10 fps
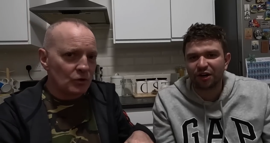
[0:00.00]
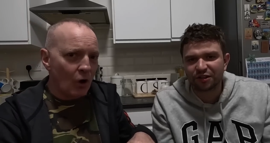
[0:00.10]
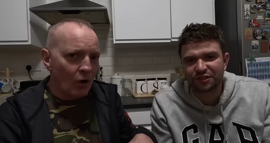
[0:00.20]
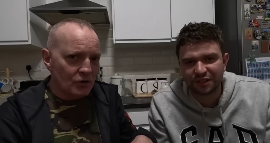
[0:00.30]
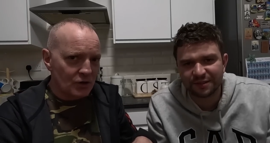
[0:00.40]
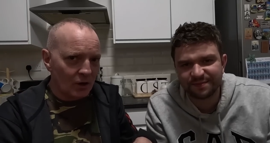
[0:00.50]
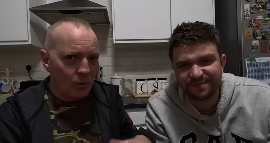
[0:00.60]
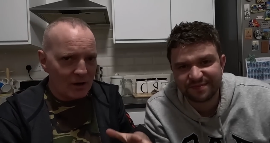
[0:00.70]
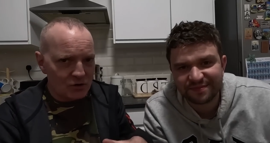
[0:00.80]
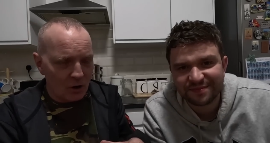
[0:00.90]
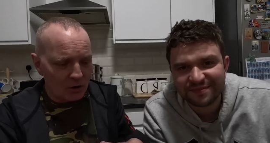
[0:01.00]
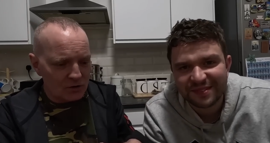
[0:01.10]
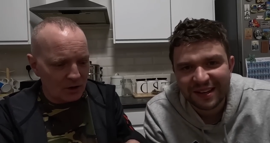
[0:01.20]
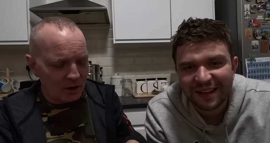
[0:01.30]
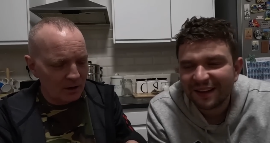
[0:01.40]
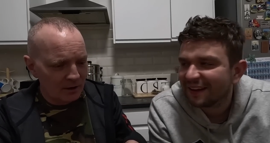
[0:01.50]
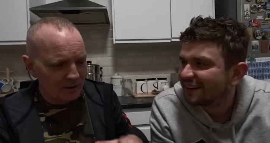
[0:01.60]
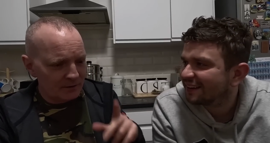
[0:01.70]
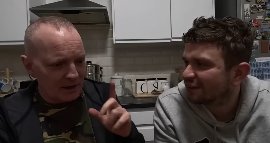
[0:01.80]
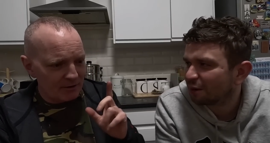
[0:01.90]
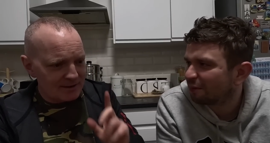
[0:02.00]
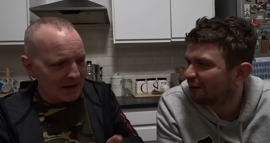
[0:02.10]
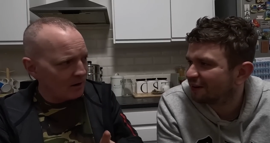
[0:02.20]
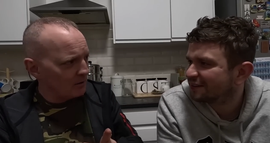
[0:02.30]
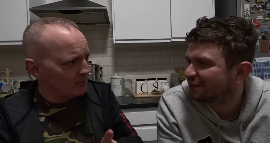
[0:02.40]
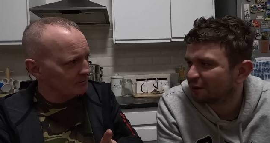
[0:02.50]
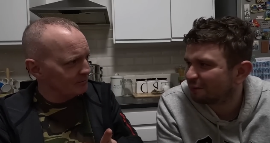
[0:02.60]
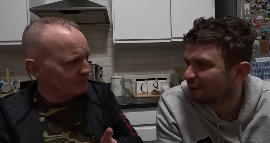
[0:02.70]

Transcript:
Speaker 1: Yorkshire. Yorkshire, West Yorkshire. Near no, a more, no